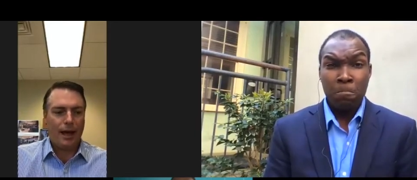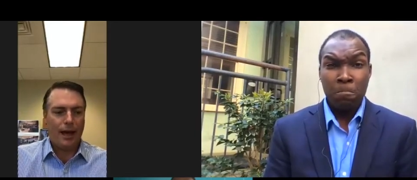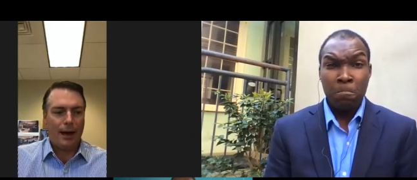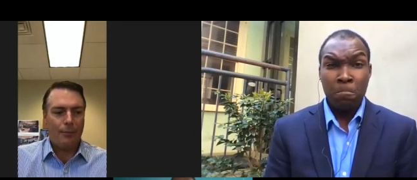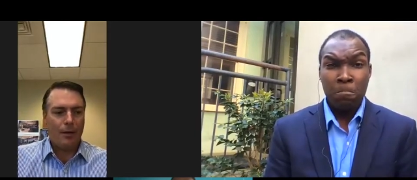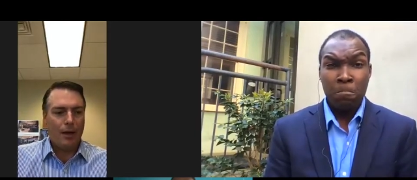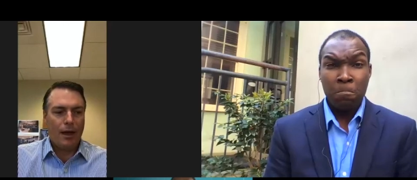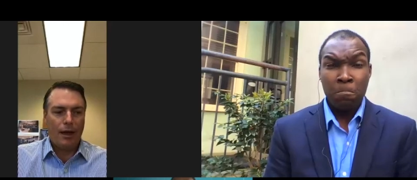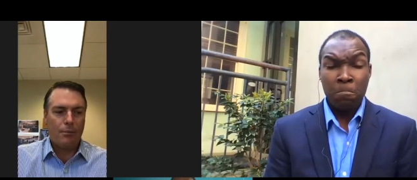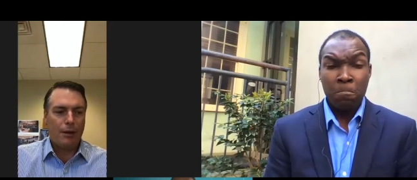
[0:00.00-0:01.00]
Speaker 1: Um,
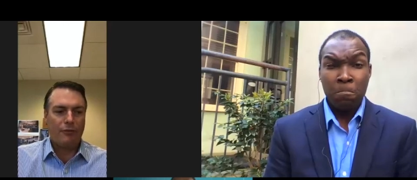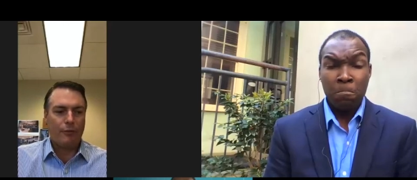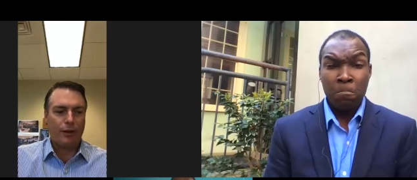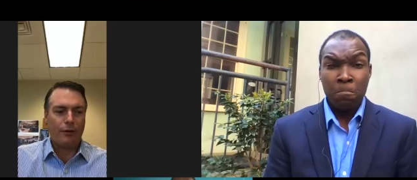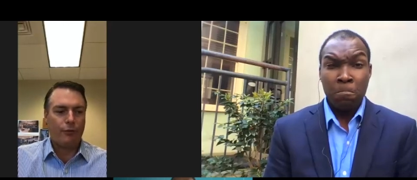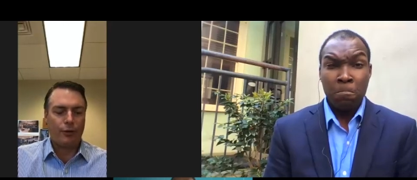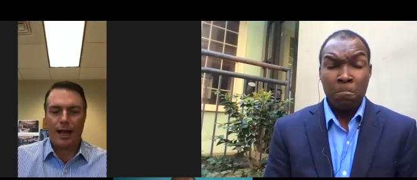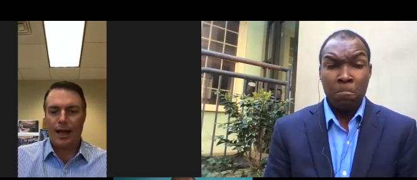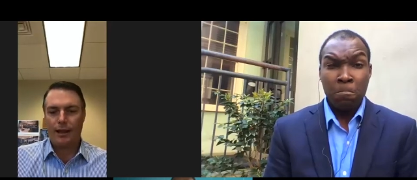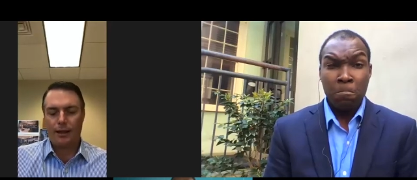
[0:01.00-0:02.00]
but if we if we're
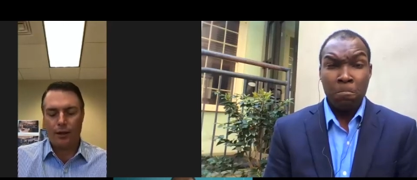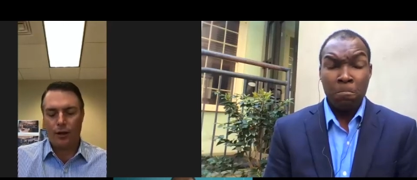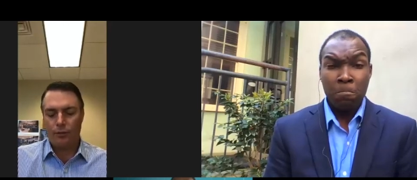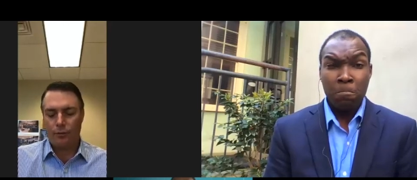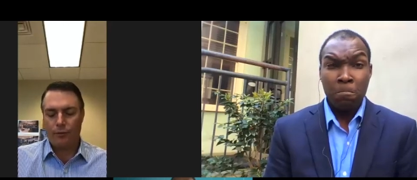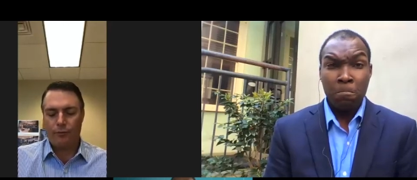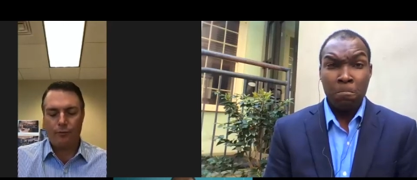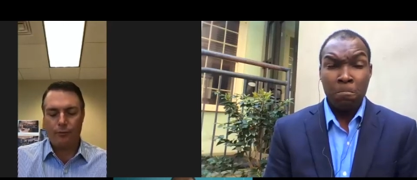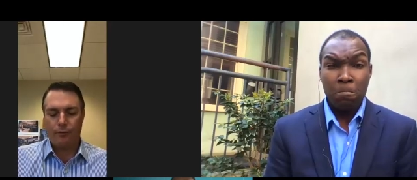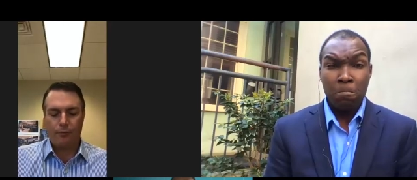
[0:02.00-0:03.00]
not, you know, if
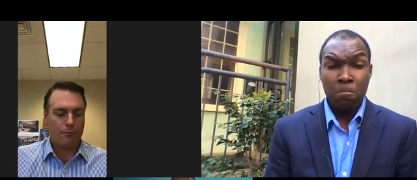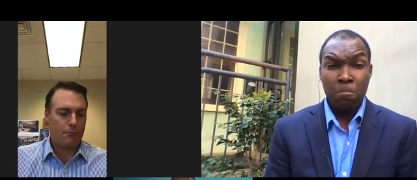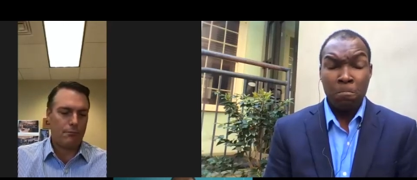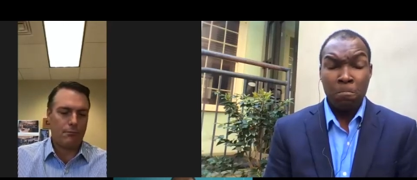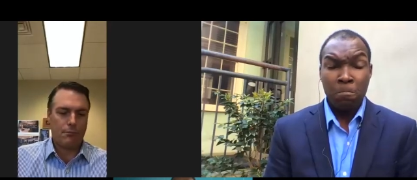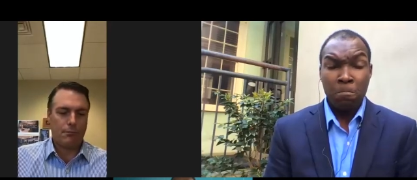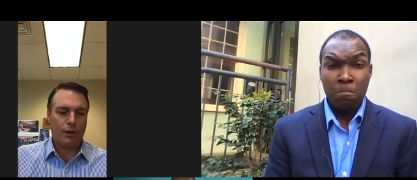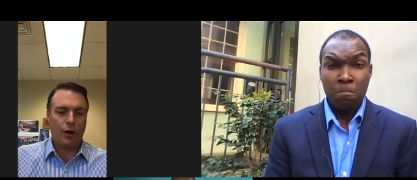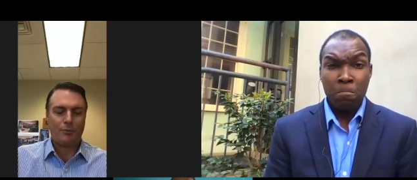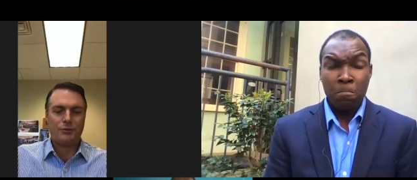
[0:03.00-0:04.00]

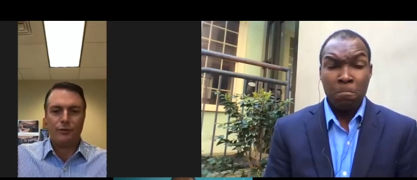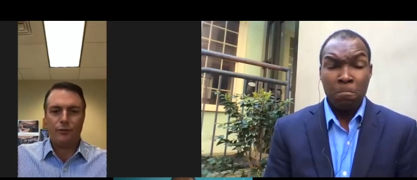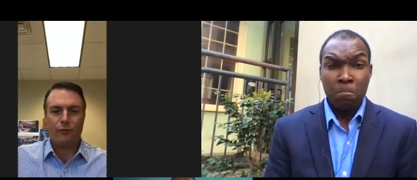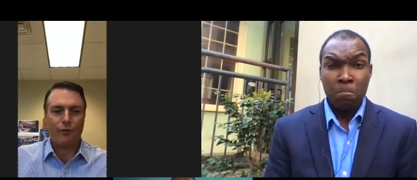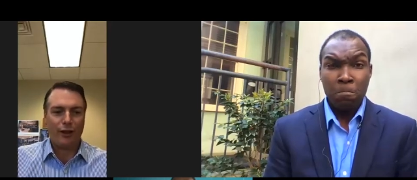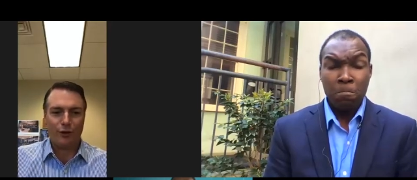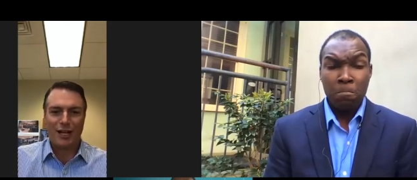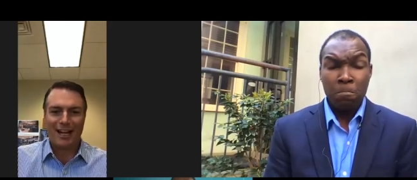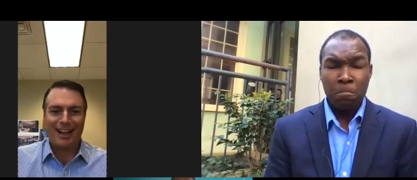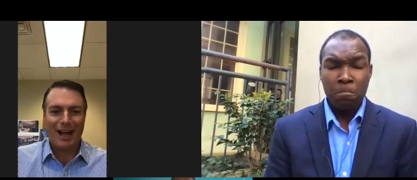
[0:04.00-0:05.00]
you know, option, you know, failure is
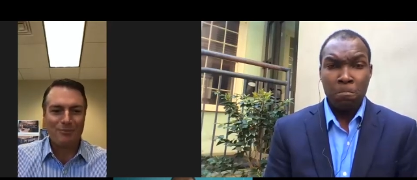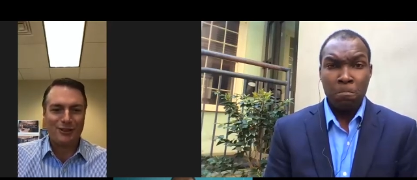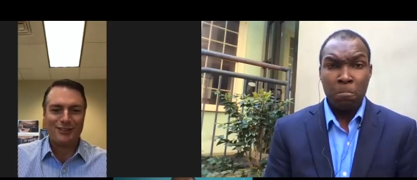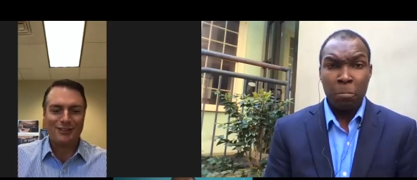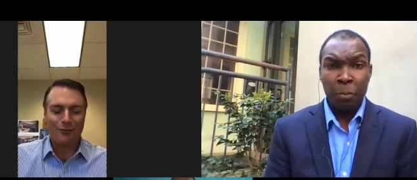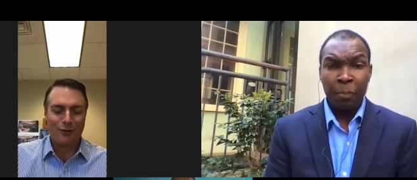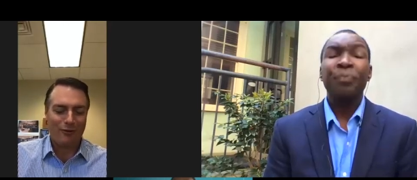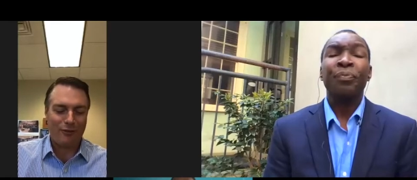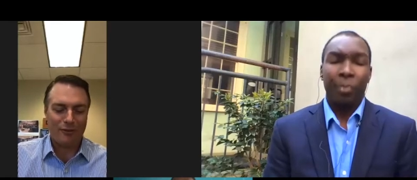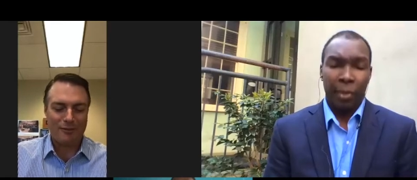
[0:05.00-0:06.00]
not an option. So
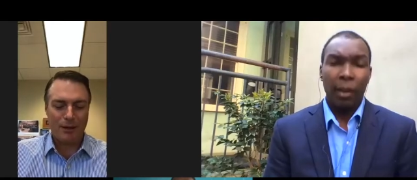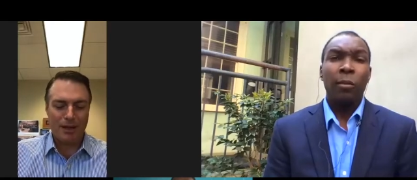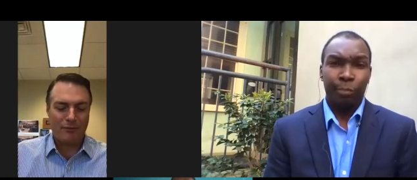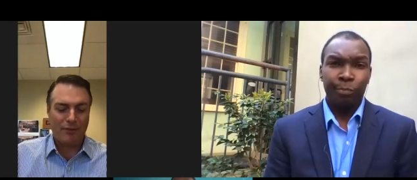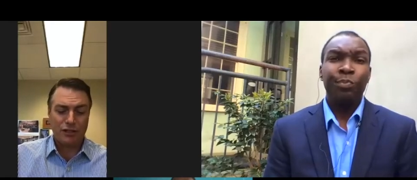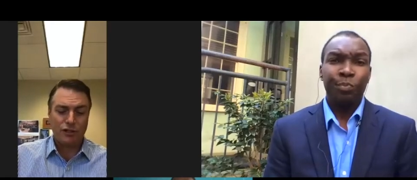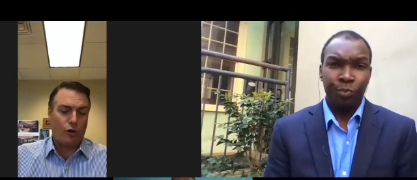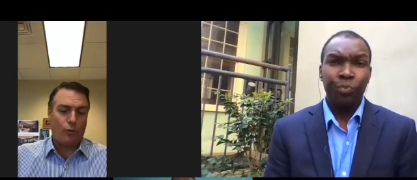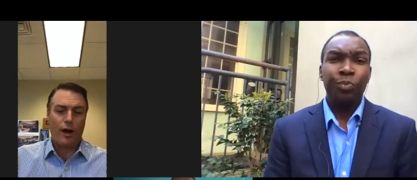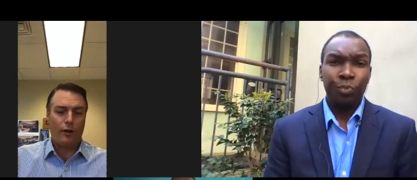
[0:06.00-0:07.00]
if it, but if it doesn't
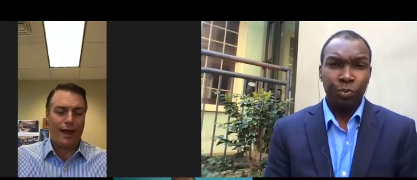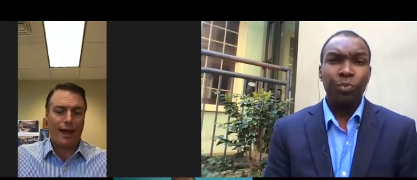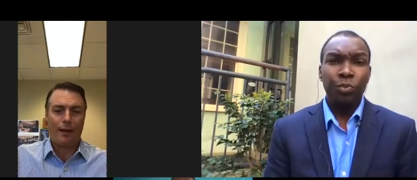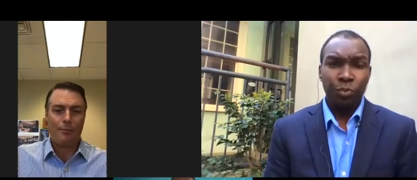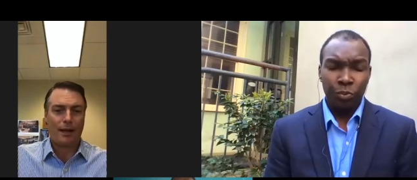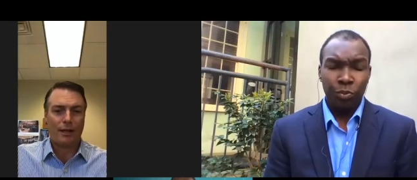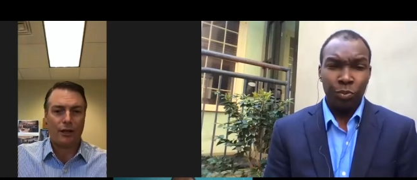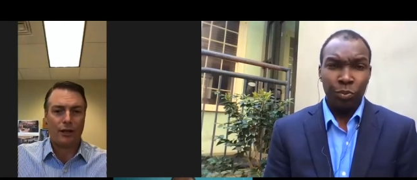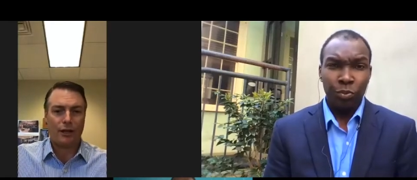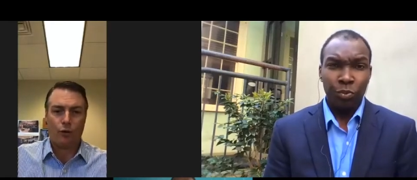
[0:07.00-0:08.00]
go well, yeah, I'm not
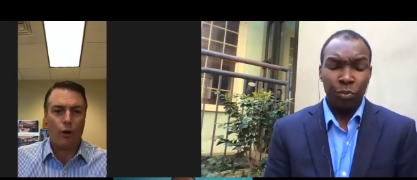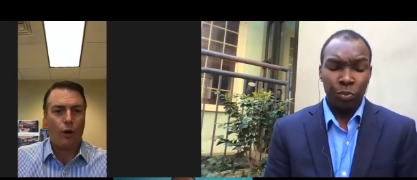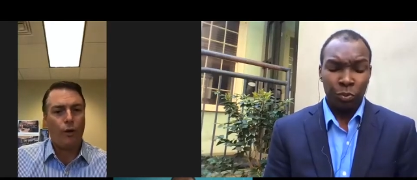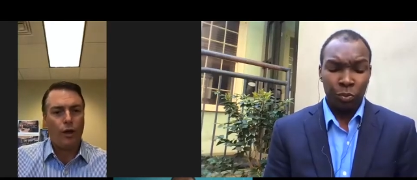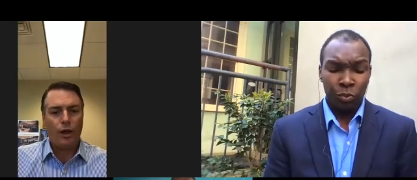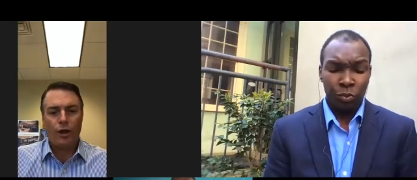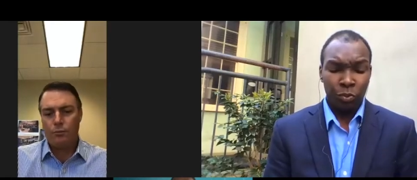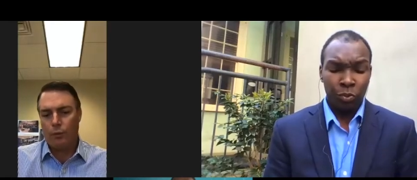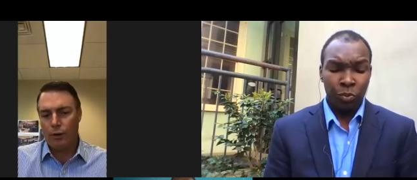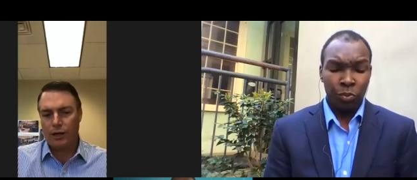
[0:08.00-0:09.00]
going to grow.
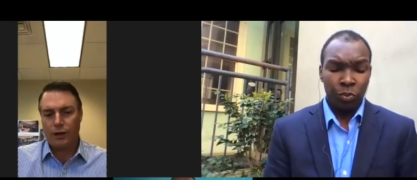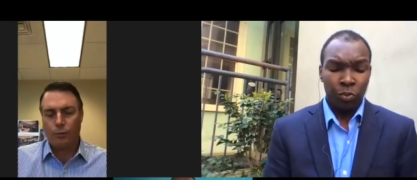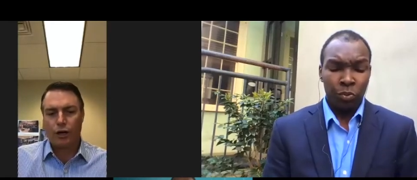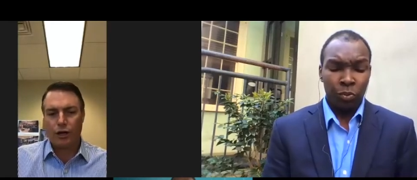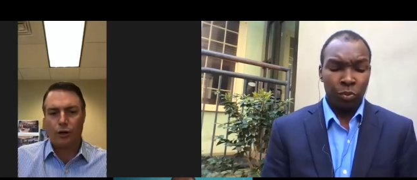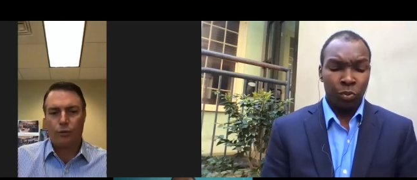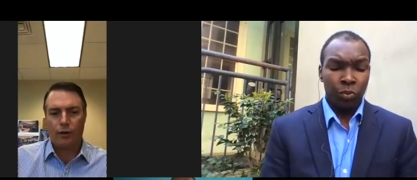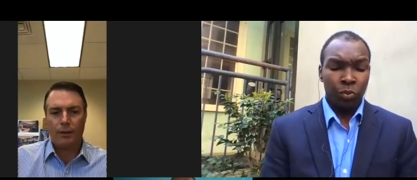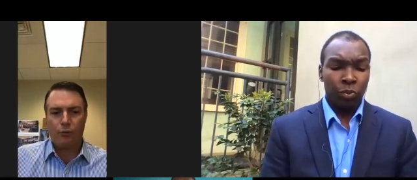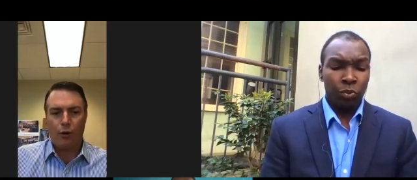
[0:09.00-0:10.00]
But we're gonna we're gonna
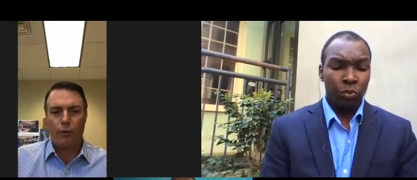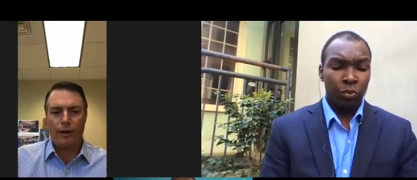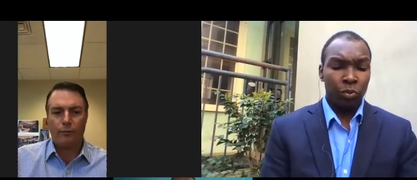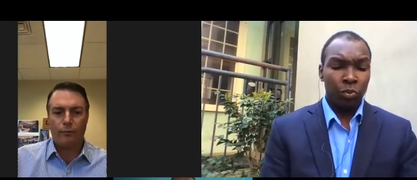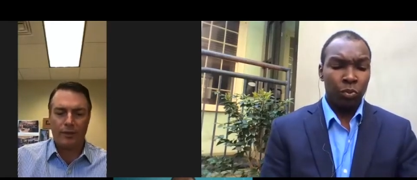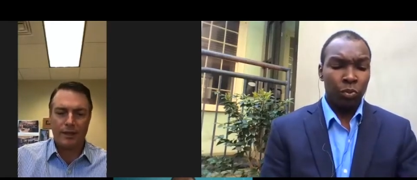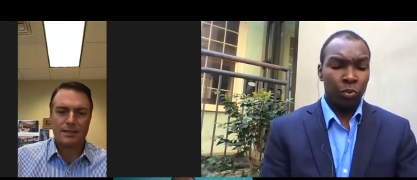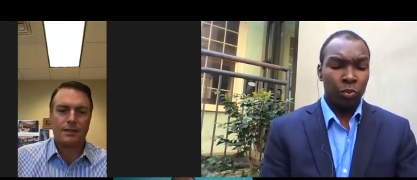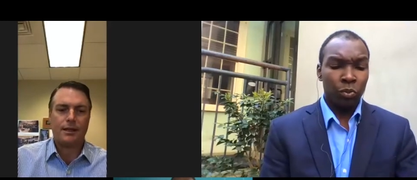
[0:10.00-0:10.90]
keep growing when this